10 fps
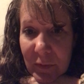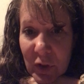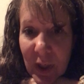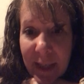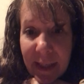
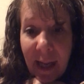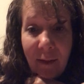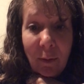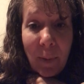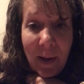Trying to
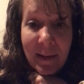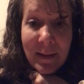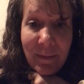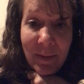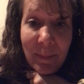have a
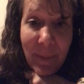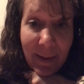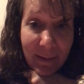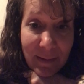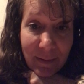positive
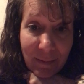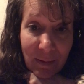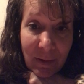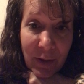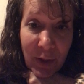impact
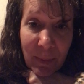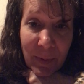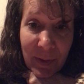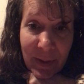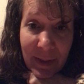on the
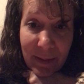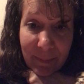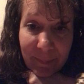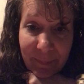community